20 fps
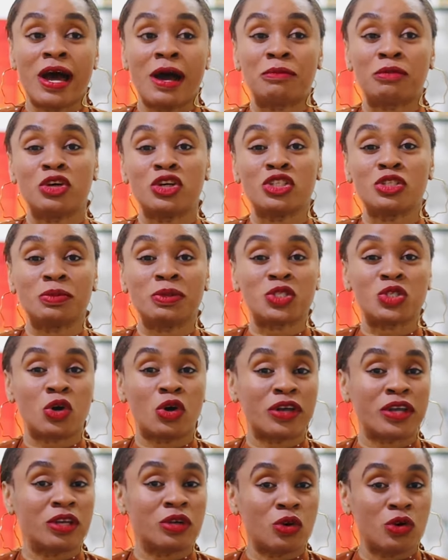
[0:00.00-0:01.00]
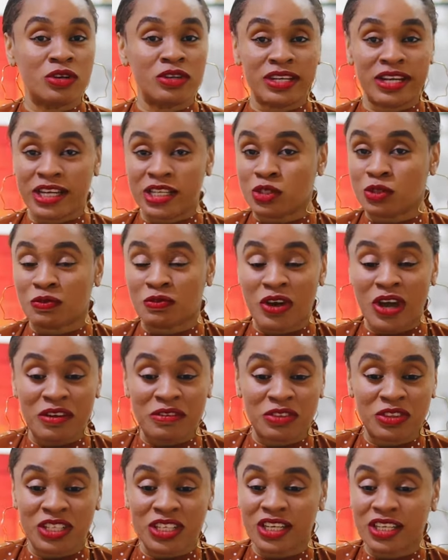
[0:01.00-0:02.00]
I'm going to be talking on
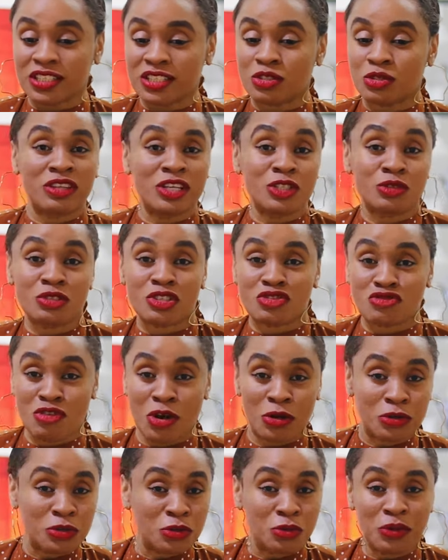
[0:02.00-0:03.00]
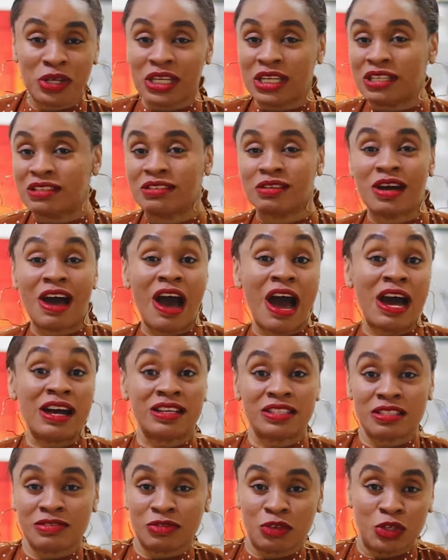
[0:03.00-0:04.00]
9-to-5 things, things we struggle with,
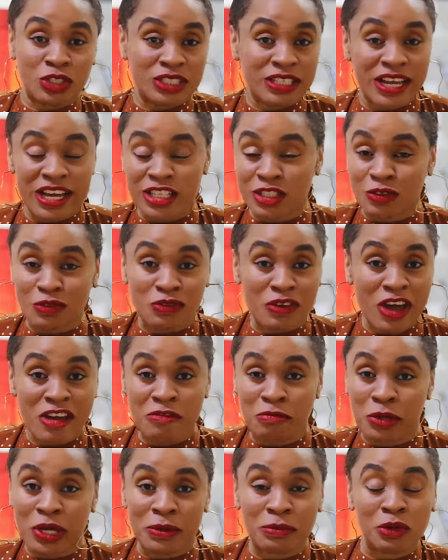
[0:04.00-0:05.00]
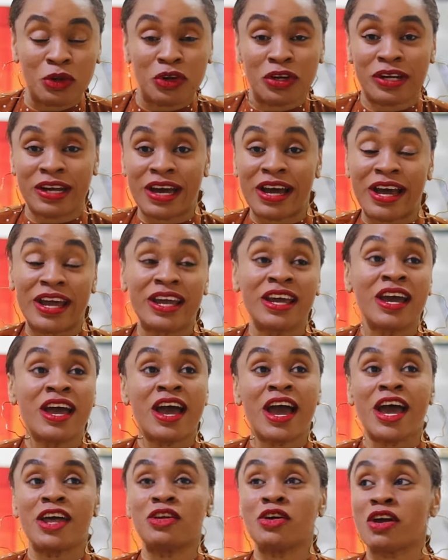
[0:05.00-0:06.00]
hacks for the 9-to-5 babe or guy.
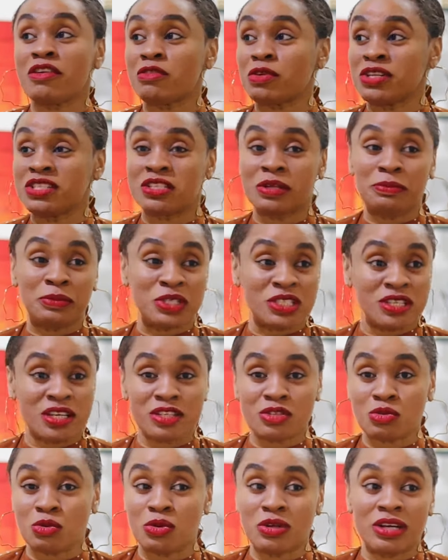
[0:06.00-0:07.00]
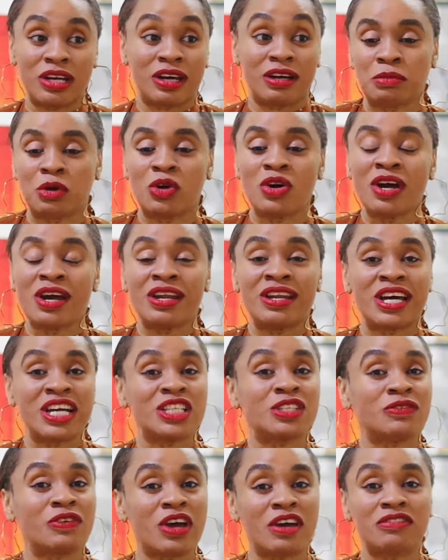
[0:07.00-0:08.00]
I know everyone is a business owner, but
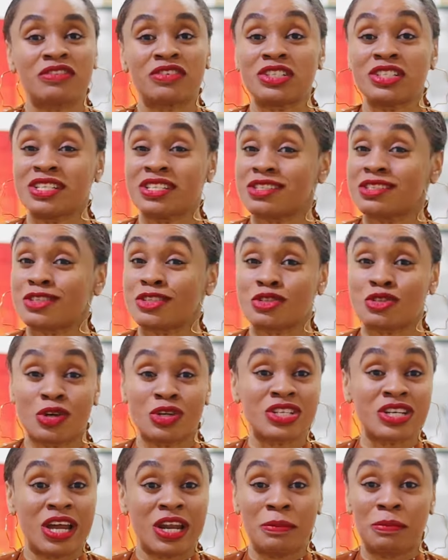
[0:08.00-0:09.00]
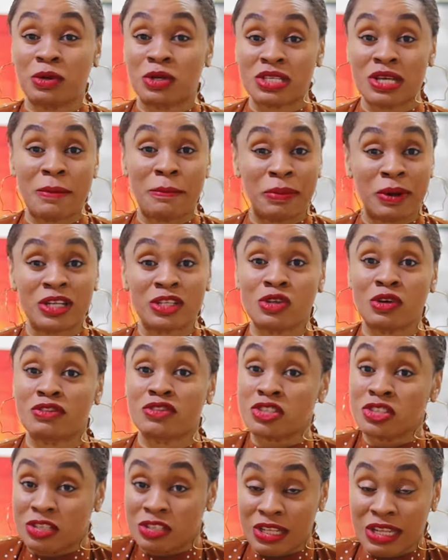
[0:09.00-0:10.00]
9-to-5 is such an important part of
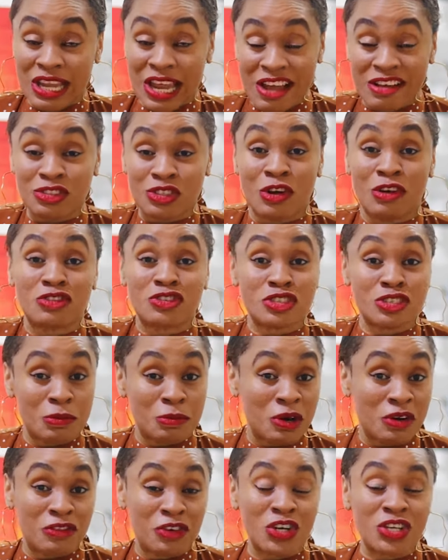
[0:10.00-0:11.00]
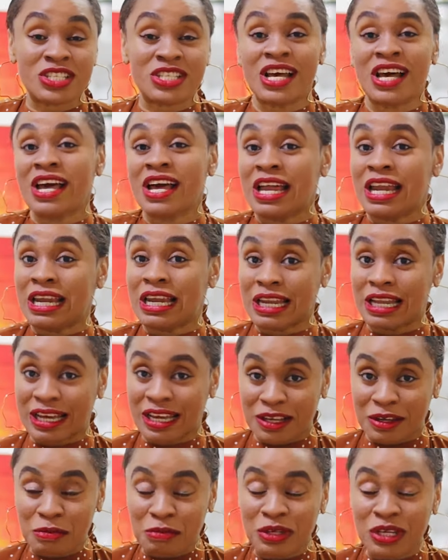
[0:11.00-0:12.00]
lives of some of us,
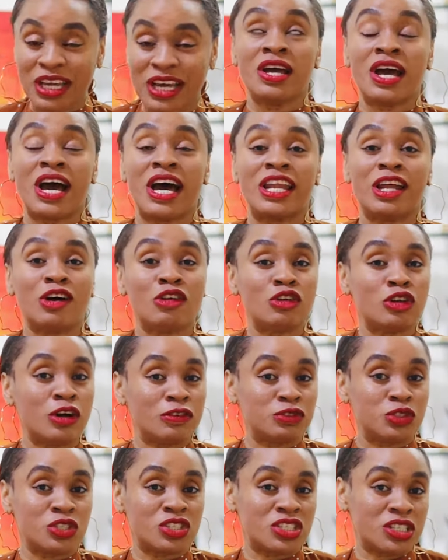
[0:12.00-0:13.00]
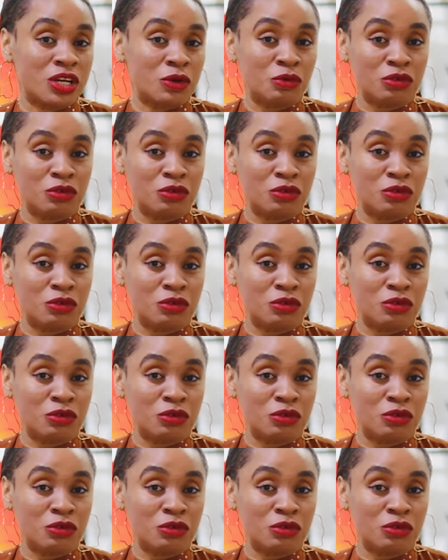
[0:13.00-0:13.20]
like me, and I would love to share